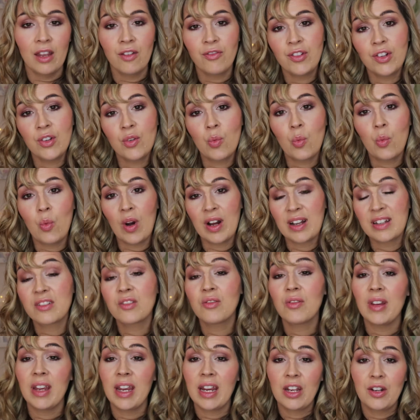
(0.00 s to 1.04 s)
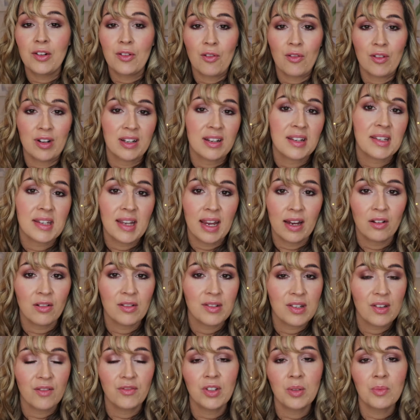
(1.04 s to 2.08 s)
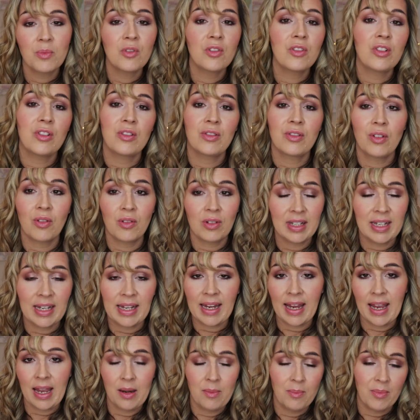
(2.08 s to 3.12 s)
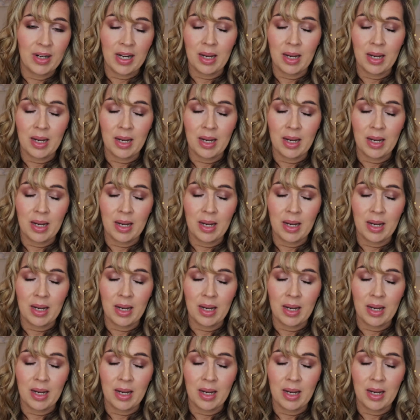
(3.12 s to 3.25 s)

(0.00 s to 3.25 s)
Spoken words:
If you want to ignore the cycles of the moon, you totally can.